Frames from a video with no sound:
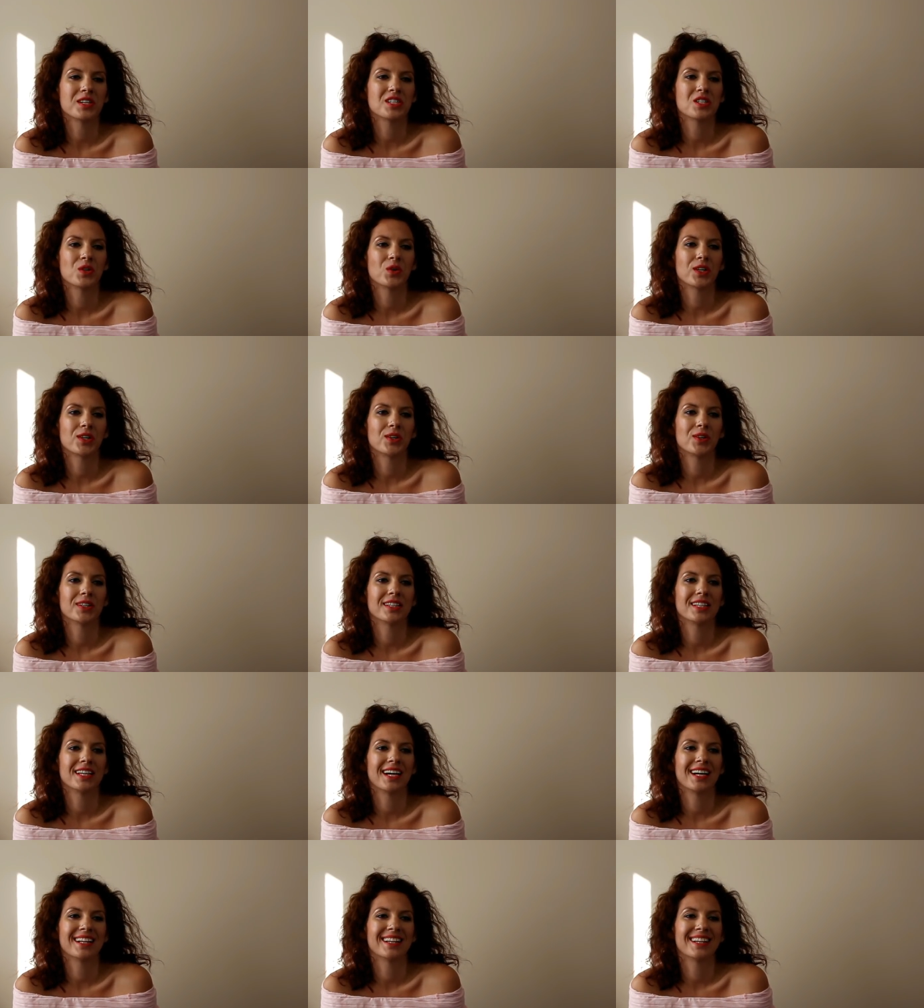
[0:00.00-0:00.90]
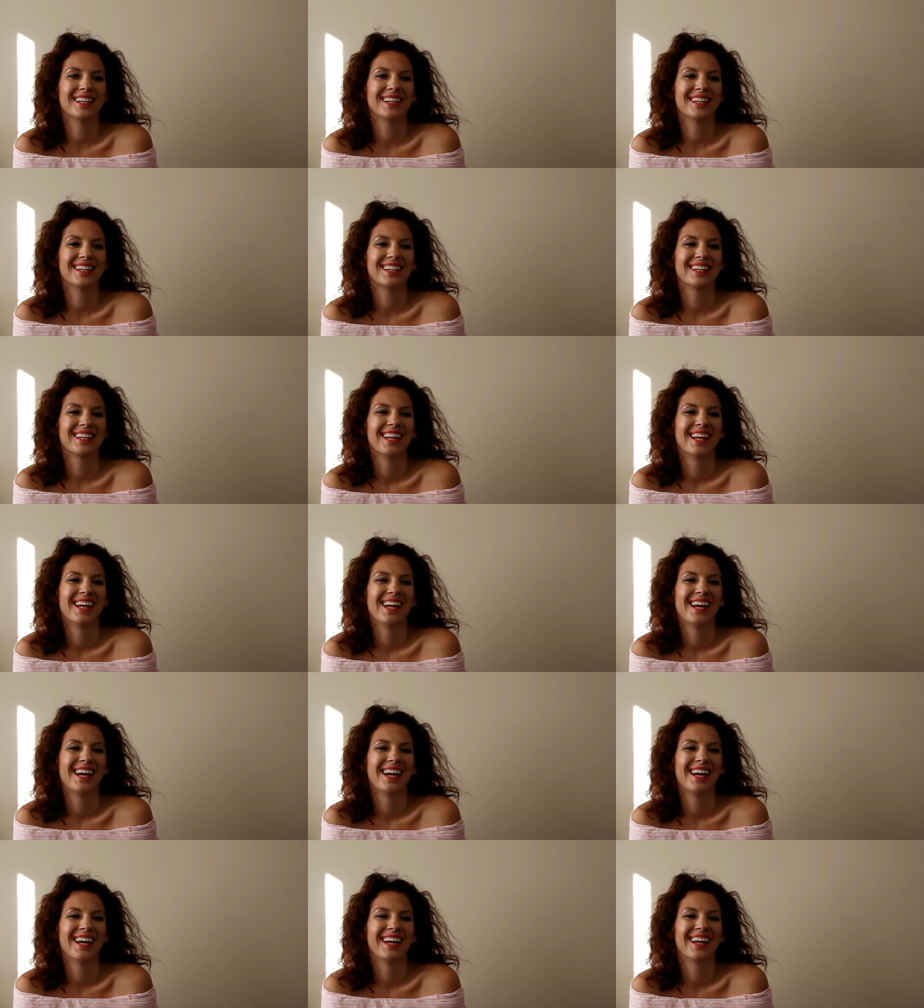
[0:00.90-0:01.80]
so cute that
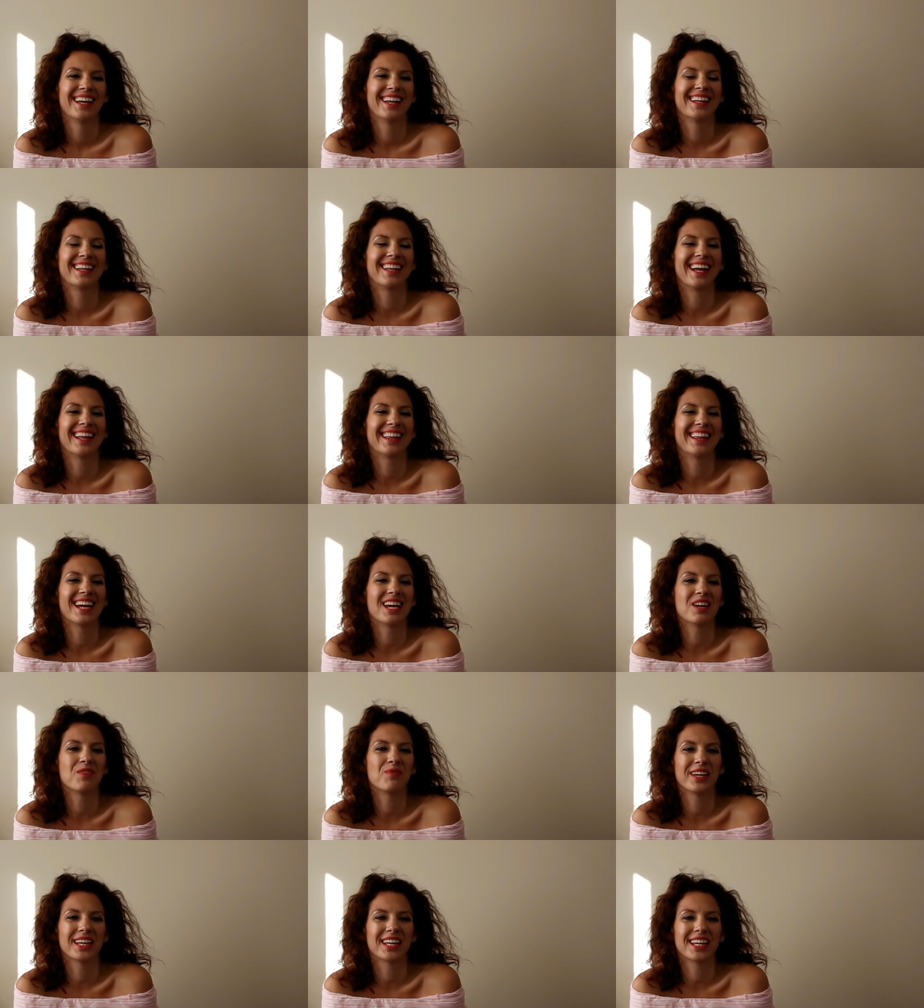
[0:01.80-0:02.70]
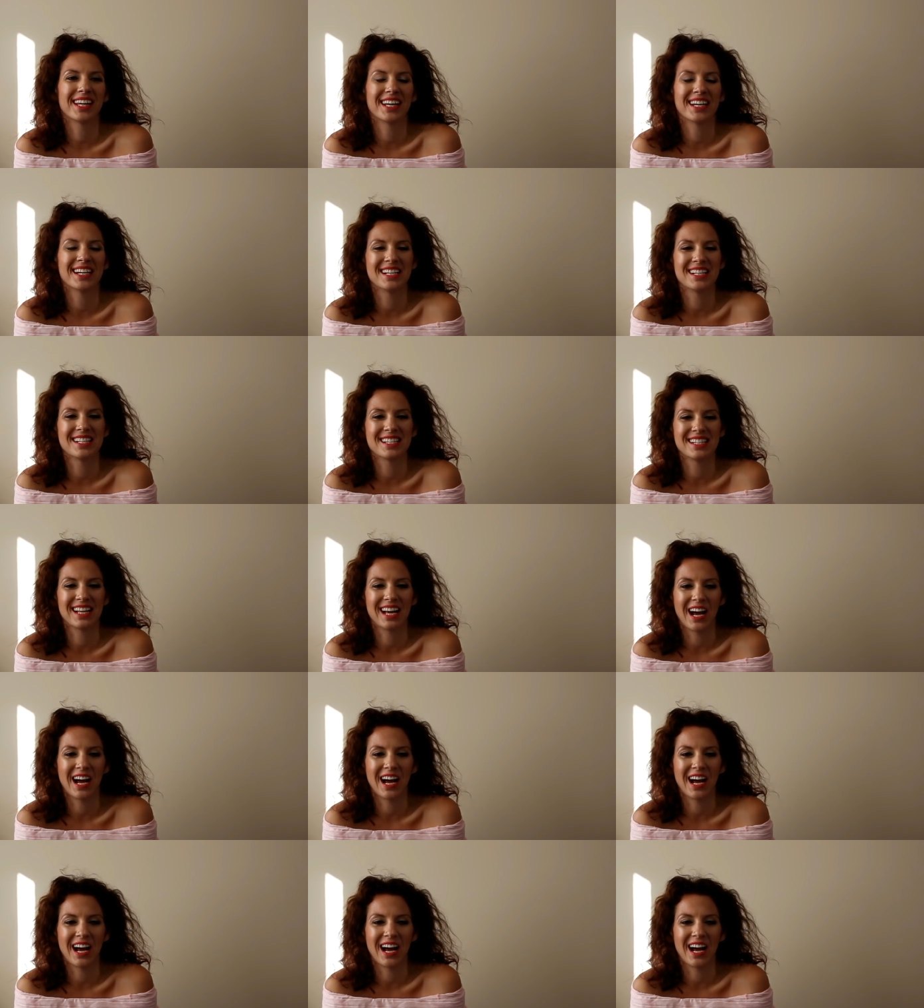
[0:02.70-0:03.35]
day, because she